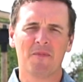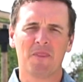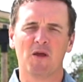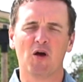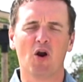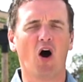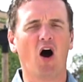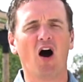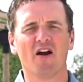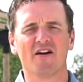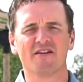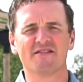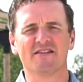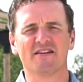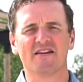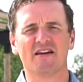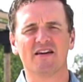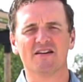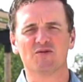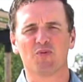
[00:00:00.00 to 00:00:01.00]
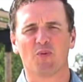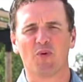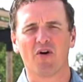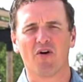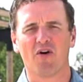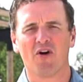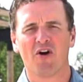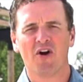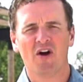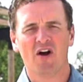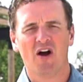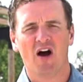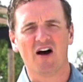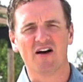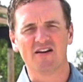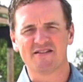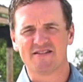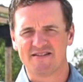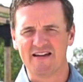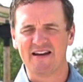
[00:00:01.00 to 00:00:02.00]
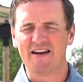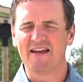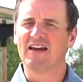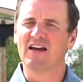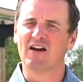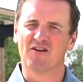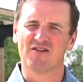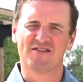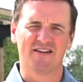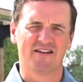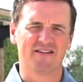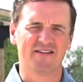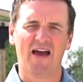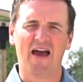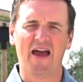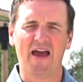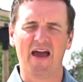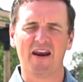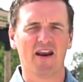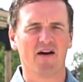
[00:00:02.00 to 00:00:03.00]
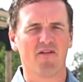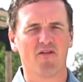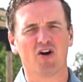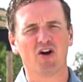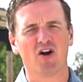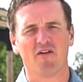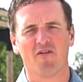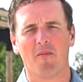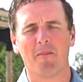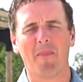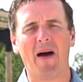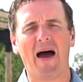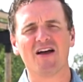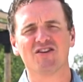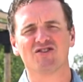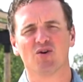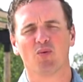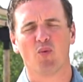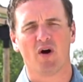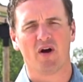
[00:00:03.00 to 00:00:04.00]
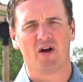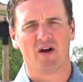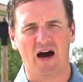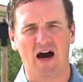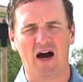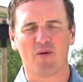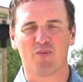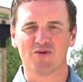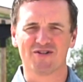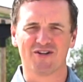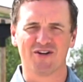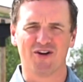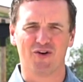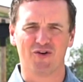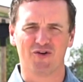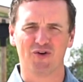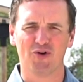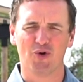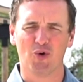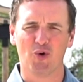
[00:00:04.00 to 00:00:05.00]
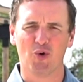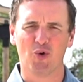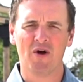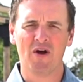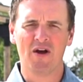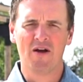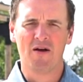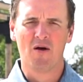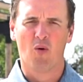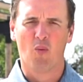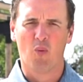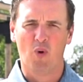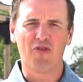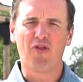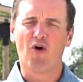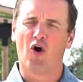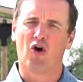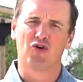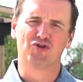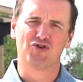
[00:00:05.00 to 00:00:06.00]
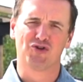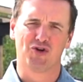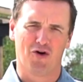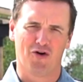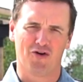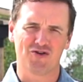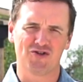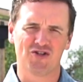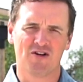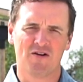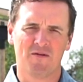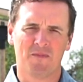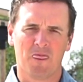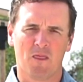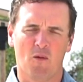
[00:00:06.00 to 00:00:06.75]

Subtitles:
You know, honestly, as we're sitting here today, I never could have imagined what God was going to do with our church.